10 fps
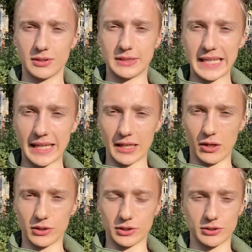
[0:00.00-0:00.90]
think a
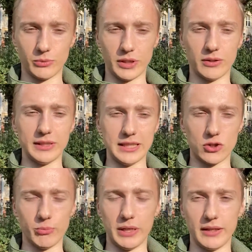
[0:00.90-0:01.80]
lot, we don't need
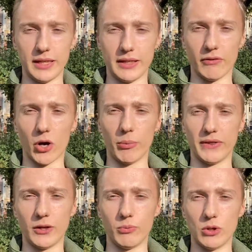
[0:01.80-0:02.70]
to be in the environment
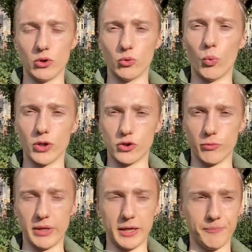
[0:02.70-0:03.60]
that we don't want to be.